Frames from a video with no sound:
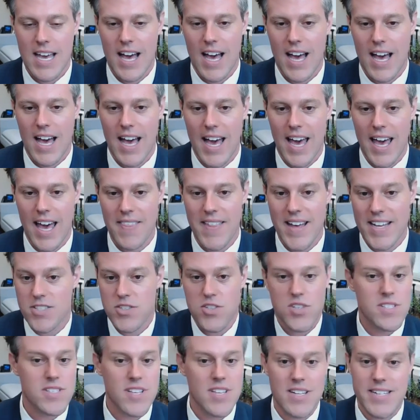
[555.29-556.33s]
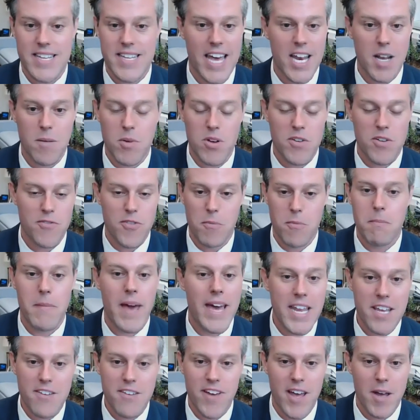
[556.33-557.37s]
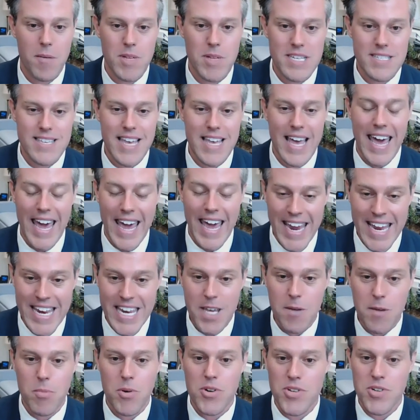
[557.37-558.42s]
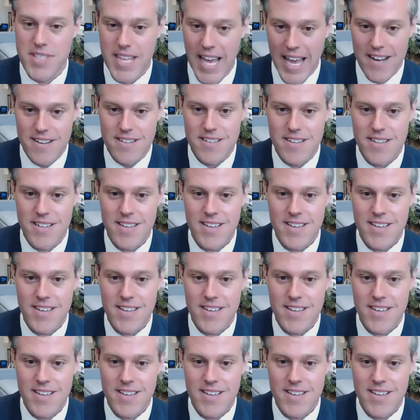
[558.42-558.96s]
And that's just untenable for many families. 80%